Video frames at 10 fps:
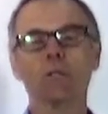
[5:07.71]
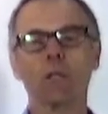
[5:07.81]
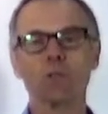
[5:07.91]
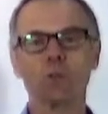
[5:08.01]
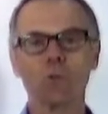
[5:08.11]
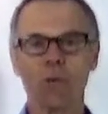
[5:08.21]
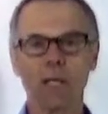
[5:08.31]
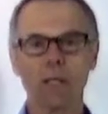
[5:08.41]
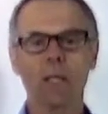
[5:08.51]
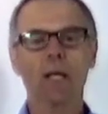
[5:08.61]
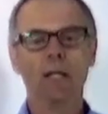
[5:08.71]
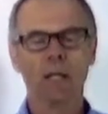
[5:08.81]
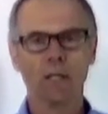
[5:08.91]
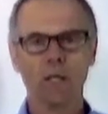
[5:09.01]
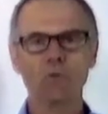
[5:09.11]
that's created
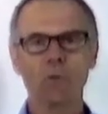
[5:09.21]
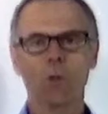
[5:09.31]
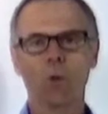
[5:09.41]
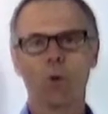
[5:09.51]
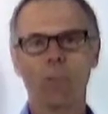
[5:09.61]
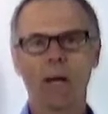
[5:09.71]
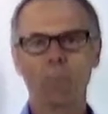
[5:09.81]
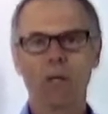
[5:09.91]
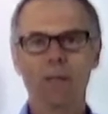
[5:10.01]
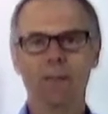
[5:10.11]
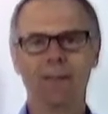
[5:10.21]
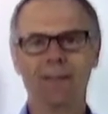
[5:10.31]
that gives you the lower back pain.